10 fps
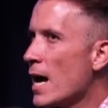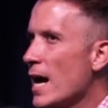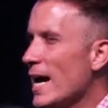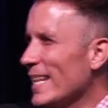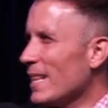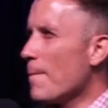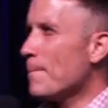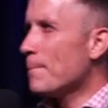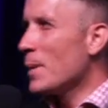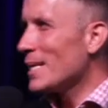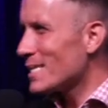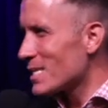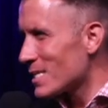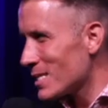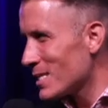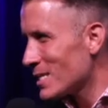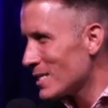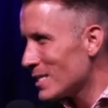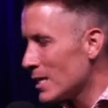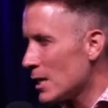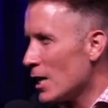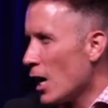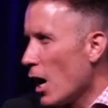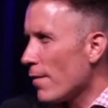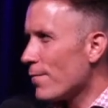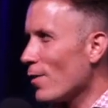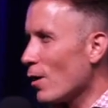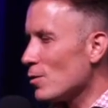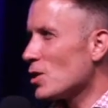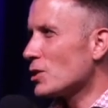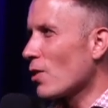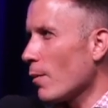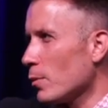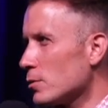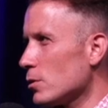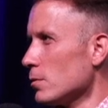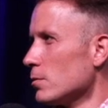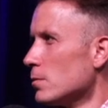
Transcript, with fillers: in the midst of those that troubled you.